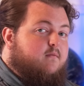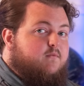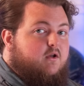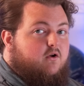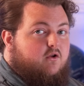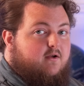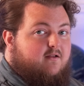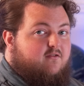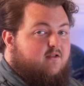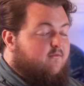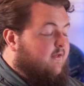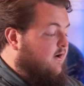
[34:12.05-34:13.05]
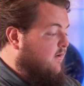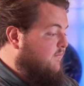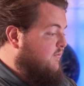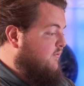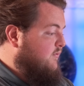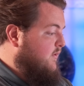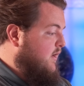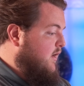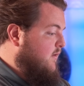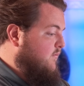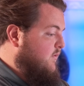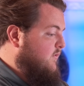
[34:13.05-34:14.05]
You can set that up
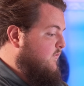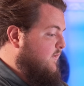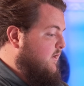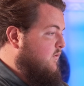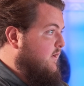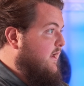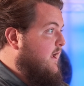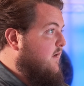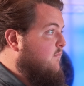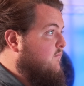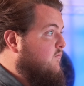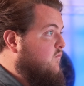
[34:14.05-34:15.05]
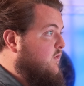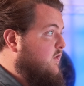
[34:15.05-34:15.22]
within the UDM.